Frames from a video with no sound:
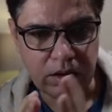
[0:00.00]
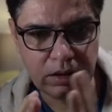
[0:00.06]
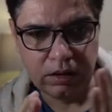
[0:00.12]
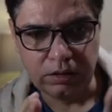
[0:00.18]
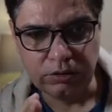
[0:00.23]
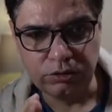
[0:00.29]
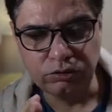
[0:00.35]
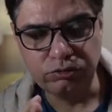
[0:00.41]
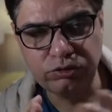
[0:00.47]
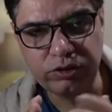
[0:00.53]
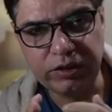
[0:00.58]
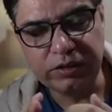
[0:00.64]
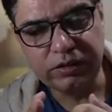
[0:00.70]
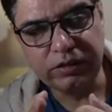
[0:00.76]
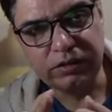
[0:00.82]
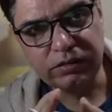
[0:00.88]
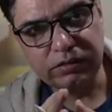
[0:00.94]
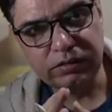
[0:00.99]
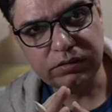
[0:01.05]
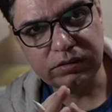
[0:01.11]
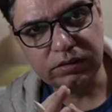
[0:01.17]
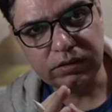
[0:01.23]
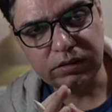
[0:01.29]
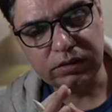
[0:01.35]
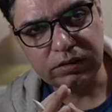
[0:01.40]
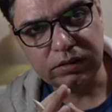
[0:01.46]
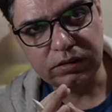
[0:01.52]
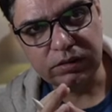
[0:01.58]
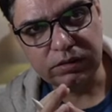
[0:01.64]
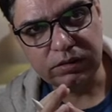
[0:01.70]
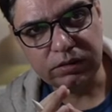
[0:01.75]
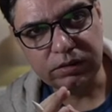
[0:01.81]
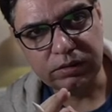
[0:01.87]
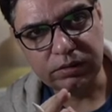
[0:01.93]
usually these
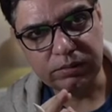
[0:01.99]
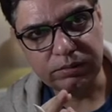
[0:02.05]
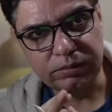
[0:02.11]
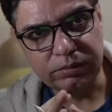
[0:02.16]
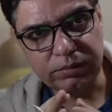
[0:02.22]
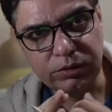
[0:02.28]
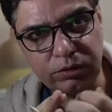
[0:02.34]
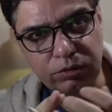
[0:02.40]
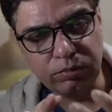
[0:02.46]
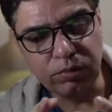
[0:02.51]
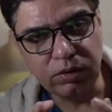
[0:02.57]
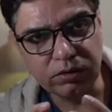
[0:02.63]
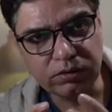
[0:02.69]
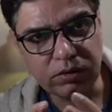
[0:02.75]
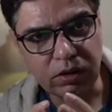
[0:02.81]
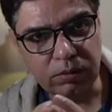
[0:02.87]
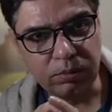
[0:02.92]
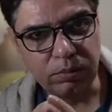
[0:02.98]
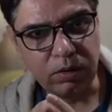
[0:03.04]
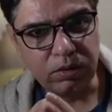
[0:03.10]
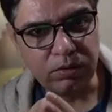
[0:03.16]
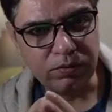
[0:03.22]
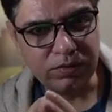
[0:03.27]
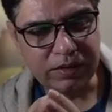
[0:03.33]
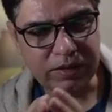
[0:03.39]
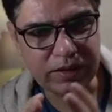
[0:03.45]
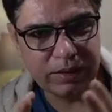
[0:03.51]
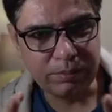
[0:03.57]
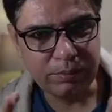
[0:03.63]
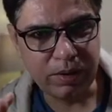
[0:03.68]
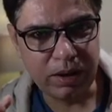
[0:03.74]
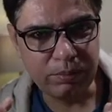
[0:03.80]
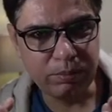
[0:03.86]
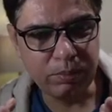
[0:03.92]
newborns are born with limb
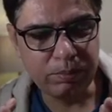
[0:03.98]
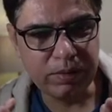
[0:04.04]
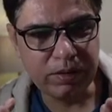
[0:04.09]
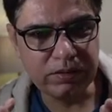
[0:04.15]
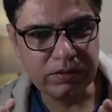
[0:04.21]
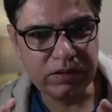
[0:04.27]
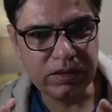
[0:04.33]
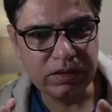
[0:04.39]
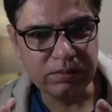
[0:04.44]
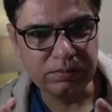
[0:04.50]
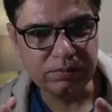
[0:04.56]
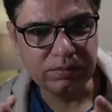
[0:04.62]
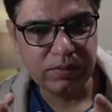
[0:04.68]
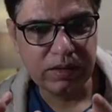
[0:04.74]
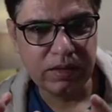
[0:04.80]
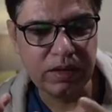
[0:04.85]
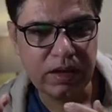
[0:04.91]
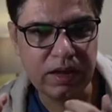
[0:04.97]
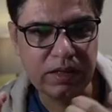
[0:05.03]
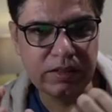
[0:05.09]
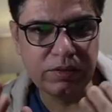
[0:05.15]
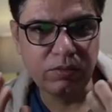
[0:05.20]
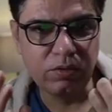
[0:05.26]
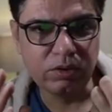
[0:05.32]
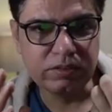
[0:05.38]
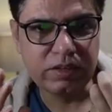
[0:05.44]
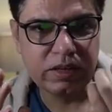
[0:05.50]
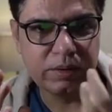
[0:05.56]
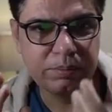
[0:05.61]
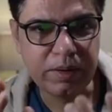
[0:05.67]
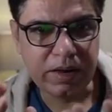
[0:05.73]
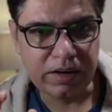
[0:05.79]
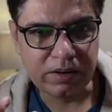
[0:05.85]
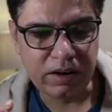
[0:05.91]
hypoplasia, and they've got
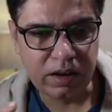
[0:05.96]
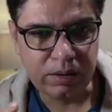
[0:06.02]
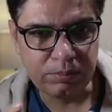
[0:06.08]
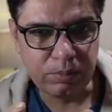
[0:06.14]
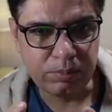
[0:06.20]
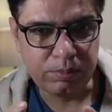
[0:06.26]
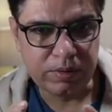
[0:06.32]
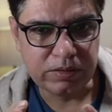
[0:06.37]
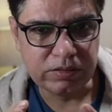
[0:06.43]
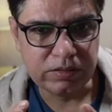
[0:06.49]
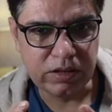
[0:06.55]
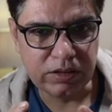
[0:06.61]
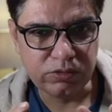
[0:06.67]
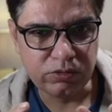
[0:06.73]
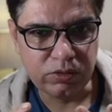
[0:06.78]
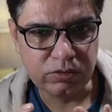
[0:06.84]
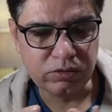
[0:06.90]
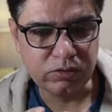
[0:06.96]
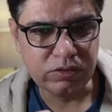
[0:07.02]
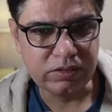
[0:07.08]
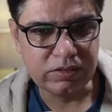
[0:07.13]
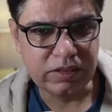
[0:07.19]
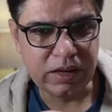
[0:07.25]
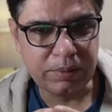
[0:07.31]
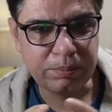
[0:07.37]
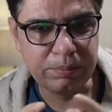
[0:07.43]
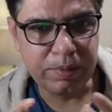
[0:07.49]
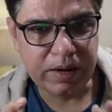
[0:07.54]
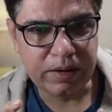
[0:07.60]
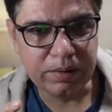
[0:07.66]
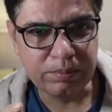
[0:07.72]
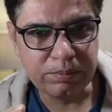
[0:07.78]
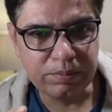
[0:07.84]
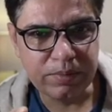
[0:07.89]
cerebellar hypoplasia as well. So the
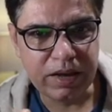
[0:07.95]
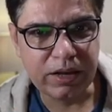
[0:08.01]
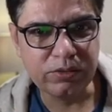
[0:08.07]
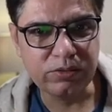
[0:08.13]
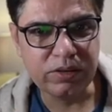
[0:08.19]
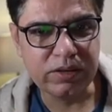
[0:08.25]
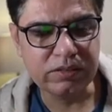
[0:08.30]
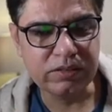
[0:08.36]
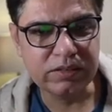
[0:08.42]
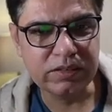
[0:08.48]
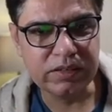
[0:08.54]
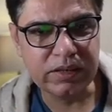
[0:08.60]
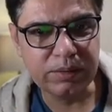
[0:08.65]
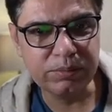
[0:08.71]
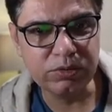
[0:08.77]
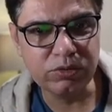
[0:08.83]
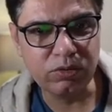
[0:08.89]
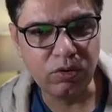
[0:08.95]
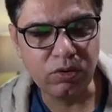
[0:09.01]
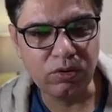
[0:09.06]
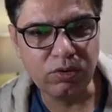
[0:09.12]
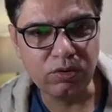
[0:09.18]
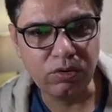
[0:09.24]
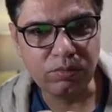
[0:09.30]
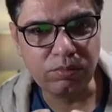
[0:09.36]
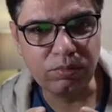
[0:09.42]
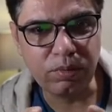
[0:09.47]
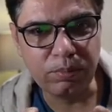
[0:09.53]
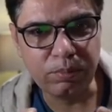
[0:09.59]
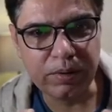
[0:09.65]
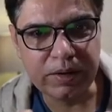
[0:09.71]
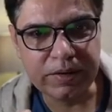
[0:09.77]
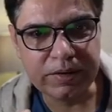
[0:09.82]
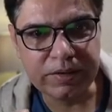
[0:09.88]
cerebellum as well as the limbs are not
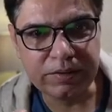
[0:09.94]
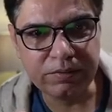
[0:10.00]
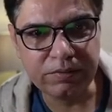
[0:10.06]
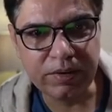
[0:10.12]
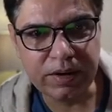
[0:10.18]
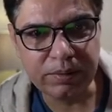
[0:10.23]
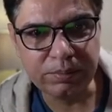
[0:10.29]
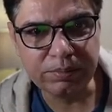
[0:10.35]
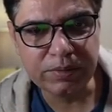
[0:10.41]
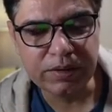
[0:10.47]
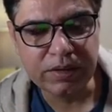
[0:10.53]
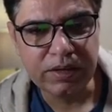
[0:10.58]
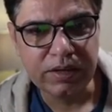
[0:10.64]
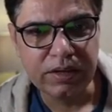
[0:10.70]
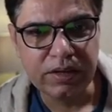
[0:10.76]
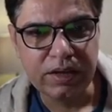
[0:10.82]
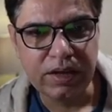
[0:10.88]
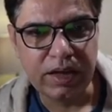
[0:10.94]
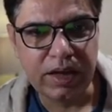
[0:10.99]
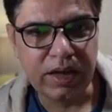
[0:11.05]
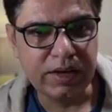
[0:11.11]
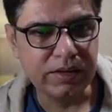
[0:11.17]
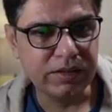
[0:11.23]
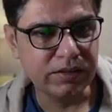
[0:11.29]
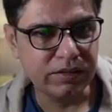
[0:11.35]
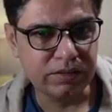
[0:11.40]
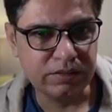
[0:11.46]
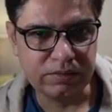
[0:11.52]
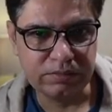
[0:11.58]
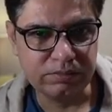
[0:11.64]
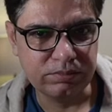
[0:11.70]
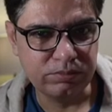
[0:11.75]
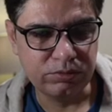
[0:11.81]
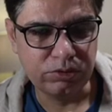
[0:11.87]
properly developed, and
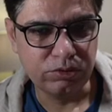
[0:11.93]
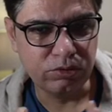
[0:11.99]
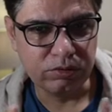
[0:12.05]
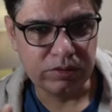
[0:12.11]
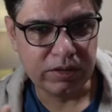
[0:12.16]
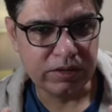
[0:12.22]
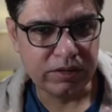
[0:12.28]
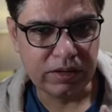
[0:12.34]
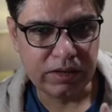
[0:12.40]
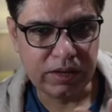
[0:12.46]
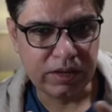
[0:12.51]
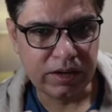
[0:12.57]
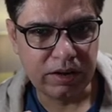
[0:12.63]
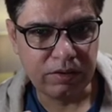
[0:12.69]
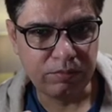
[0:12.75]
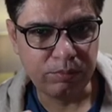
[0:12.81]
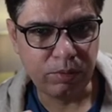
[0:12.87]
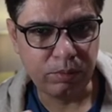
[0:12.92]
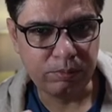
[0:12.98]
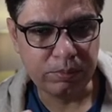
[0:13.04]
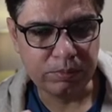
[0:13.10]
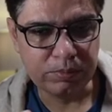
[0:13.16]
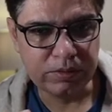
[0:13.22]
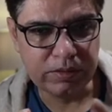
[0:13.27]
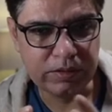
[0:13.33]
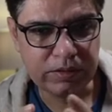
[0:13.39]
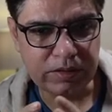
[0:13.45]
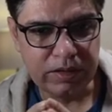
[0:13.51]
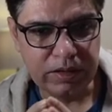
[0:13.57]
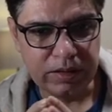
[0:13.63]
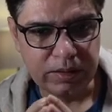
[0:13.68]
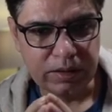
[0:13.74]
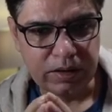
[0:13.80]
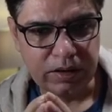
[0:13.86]
you know that they can have problems in
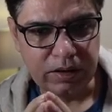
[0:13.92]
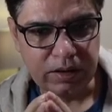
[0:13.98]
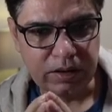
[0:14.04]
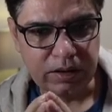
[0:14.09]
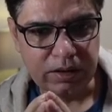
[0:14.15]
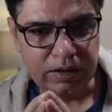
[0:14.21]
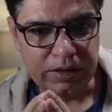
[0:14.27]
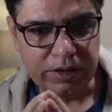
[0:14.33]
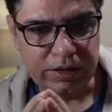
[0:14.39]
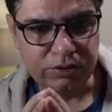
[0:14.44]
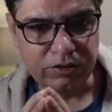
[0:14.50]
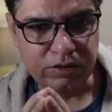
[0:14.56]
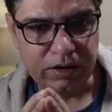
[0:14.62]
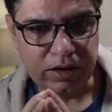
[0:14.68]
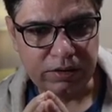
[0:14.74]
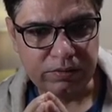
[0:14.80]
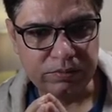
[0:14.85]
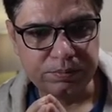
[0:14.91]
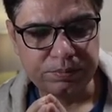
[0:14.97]
the later life.